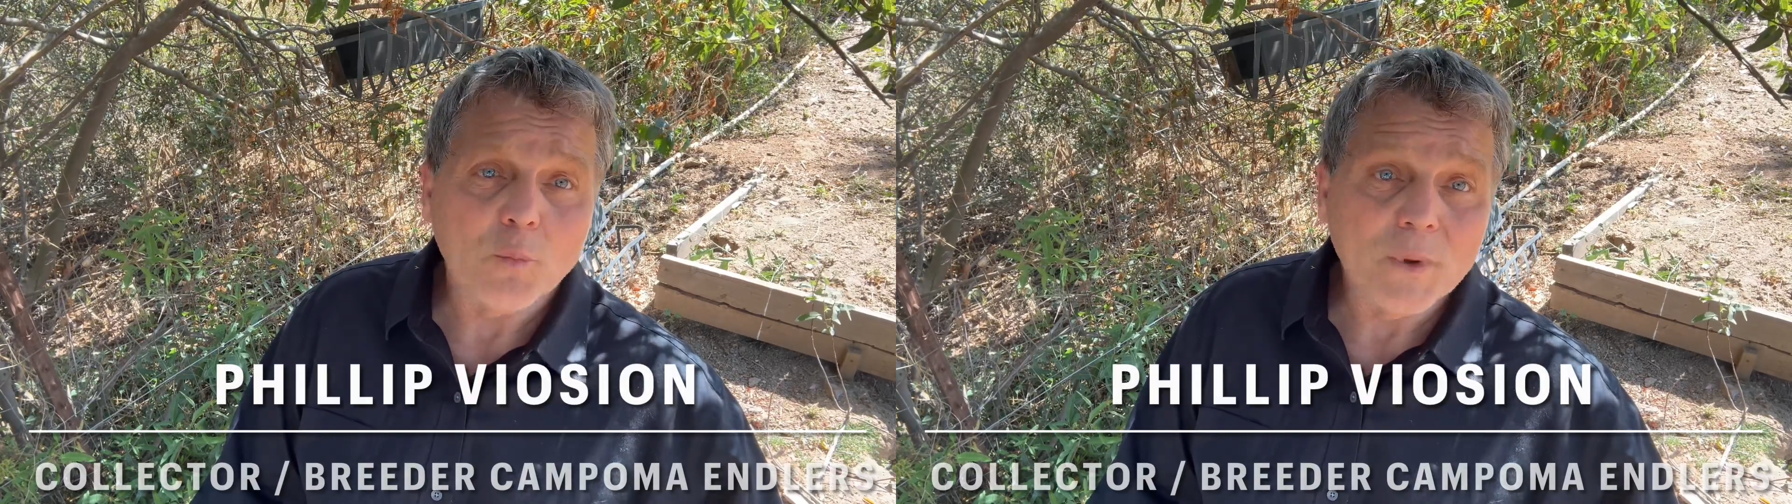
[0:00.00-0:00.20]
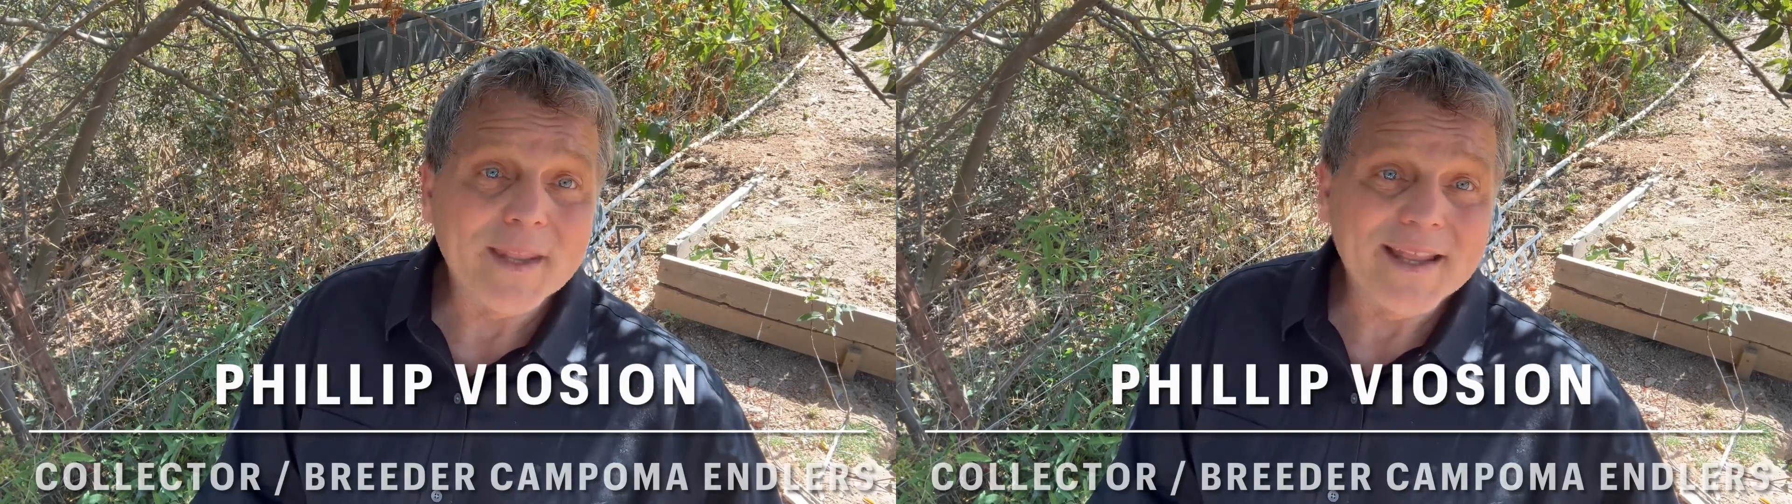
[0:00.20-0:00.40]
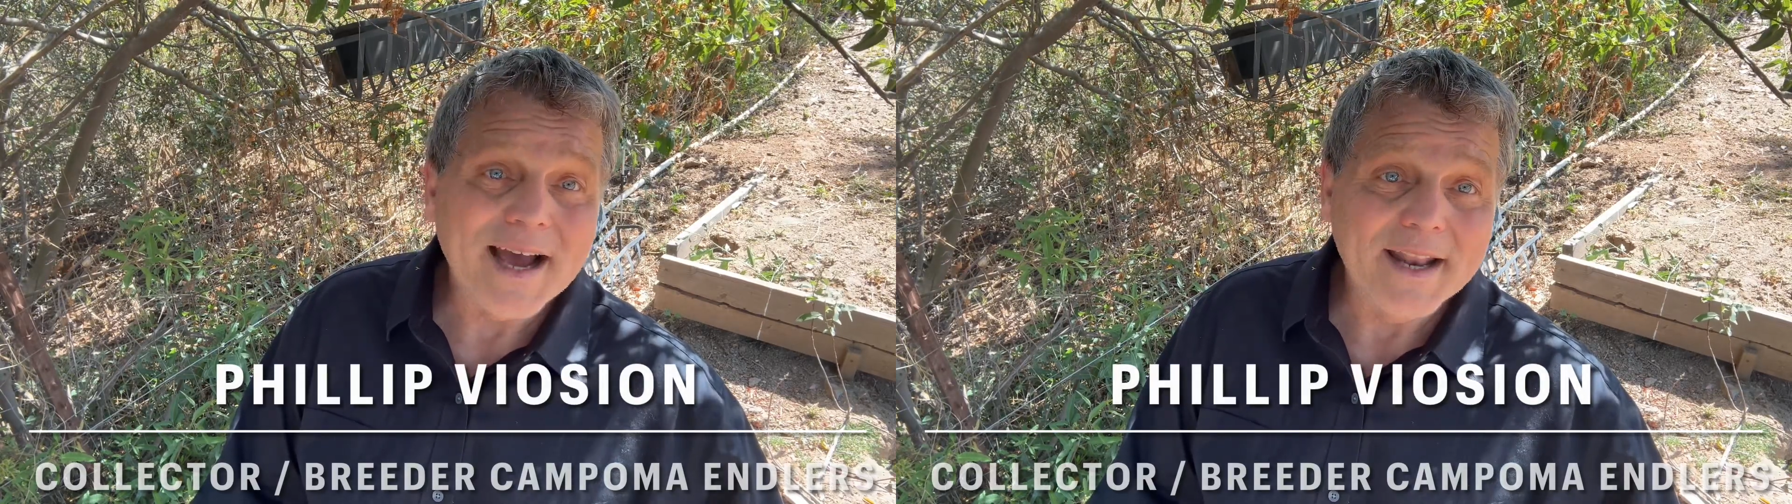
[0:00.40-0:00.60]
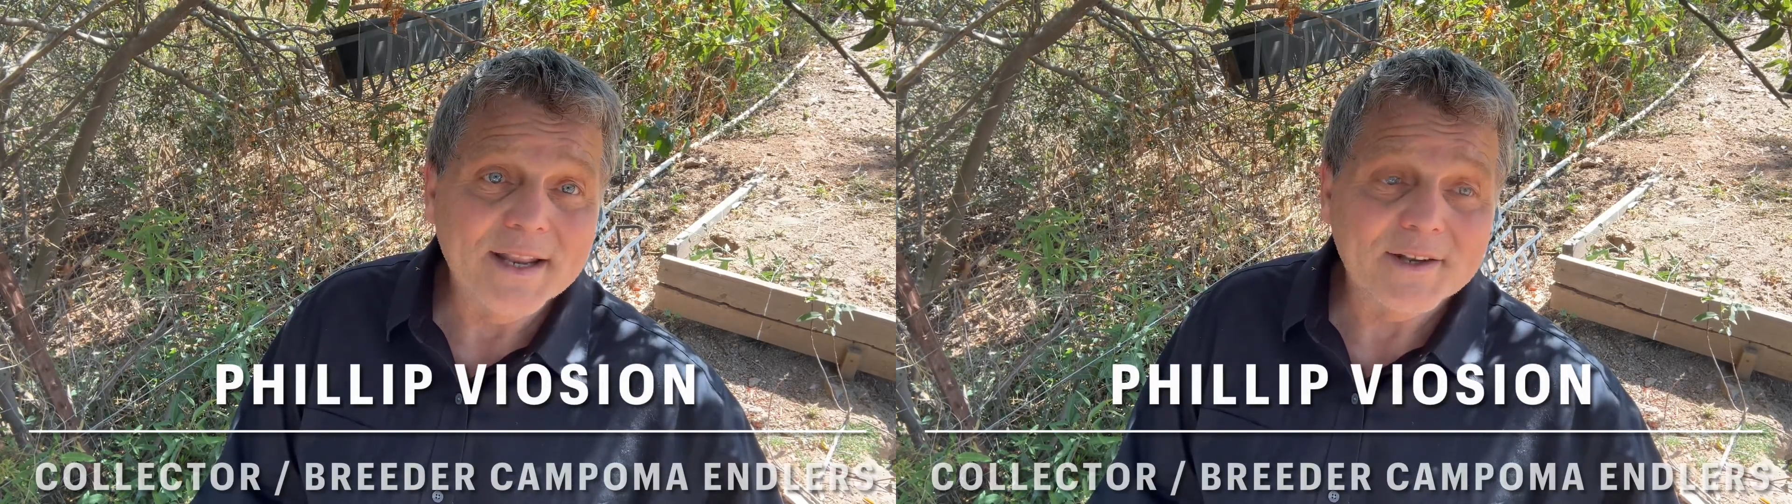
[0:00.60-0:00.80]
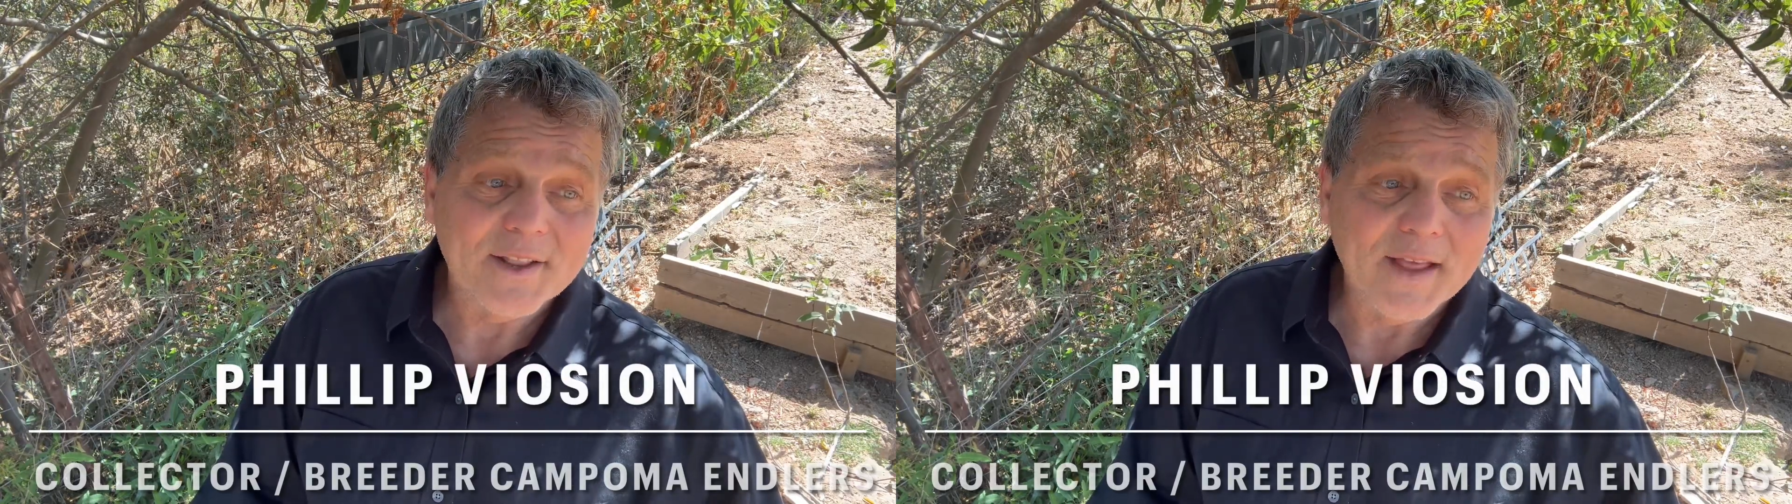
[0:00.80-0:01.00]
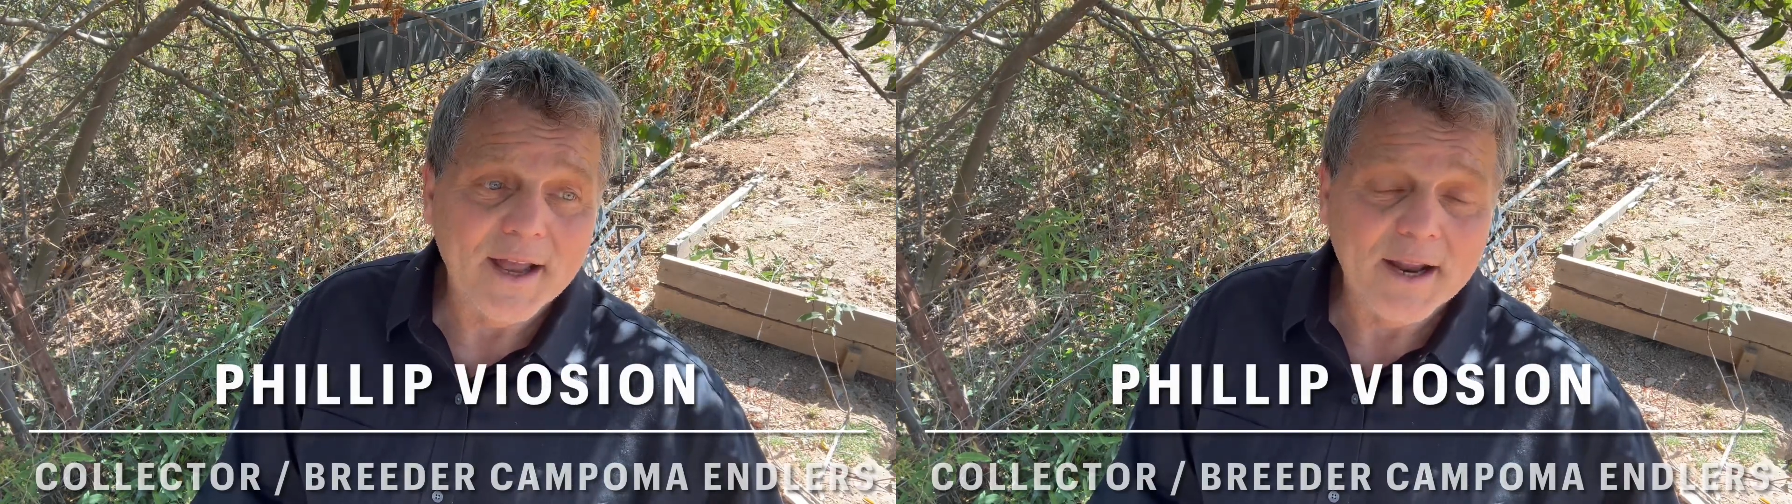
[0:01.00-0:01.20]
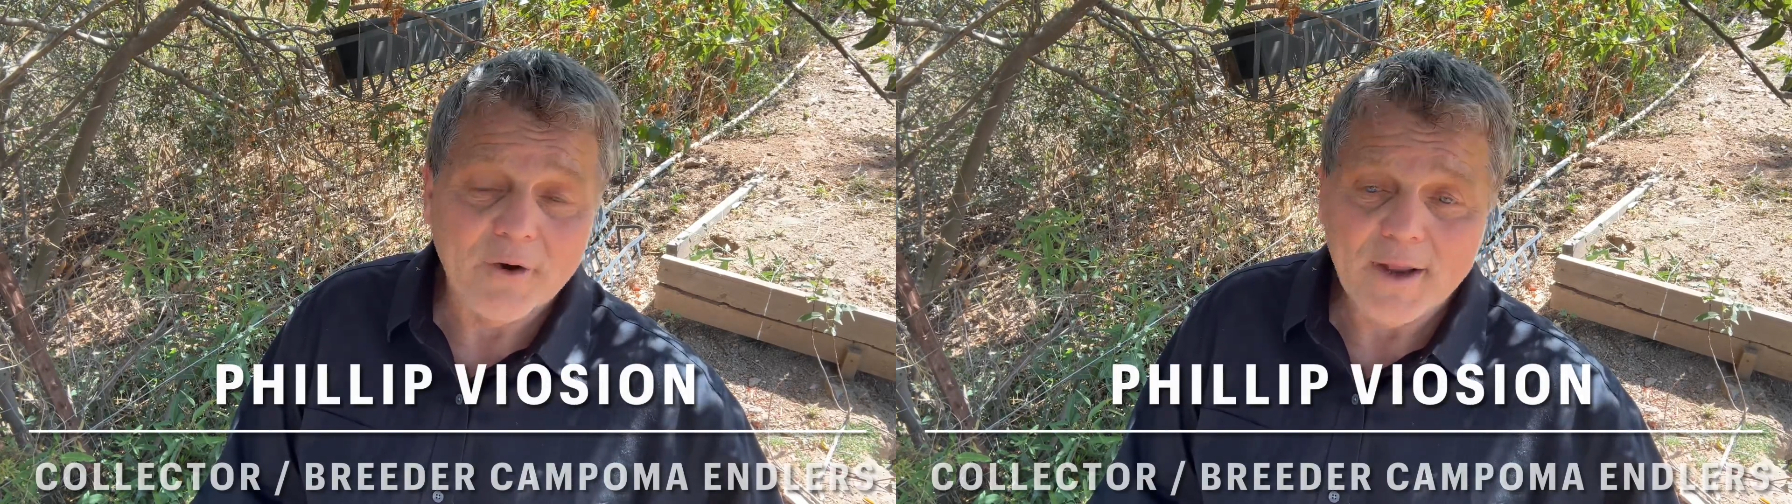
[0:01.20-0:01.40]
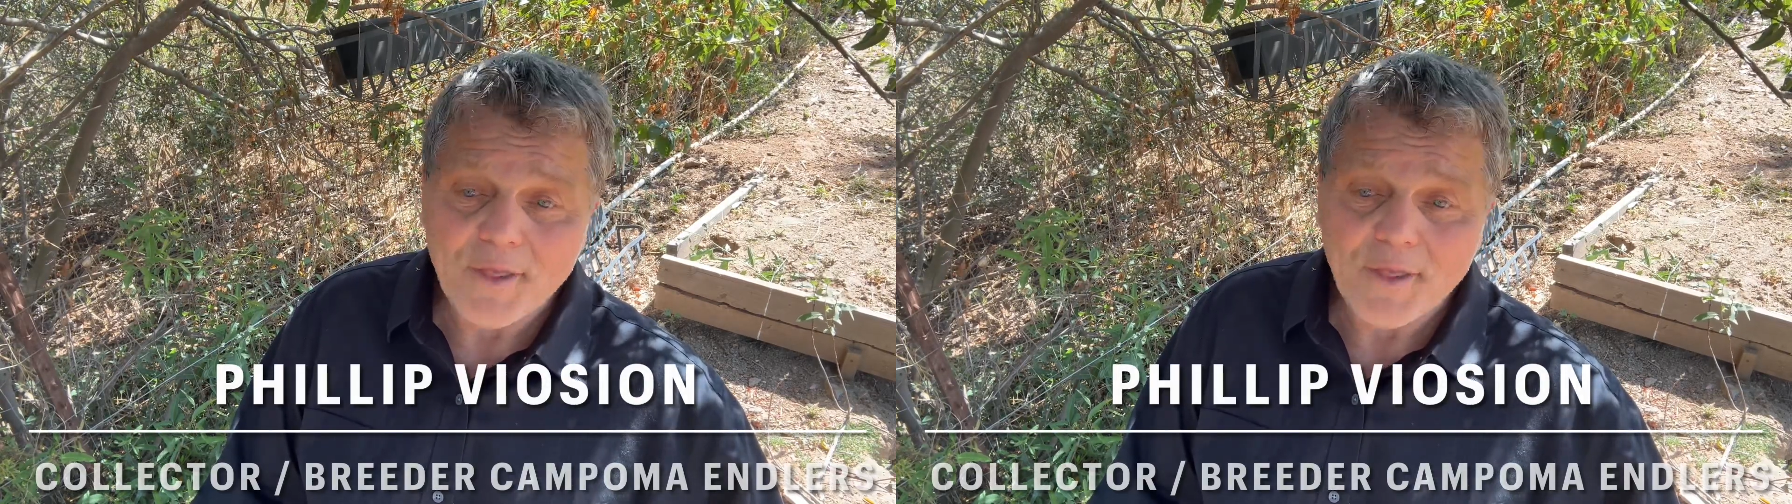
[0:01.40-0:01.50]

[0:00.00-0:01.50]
really got into that area.